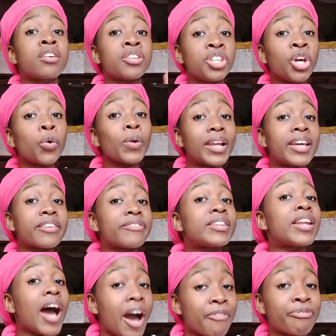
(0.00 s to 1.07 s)
You live in
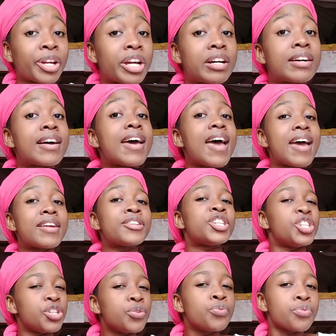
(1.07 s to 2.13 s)
Africa and
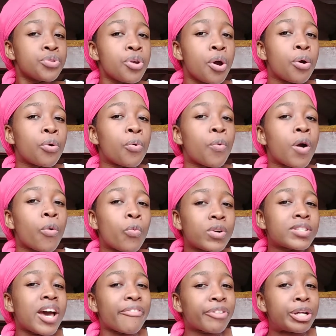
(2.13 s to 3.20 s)
you know
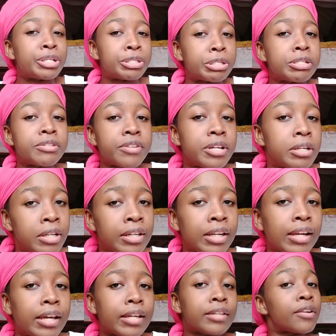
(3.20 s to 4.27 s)
what African children look like.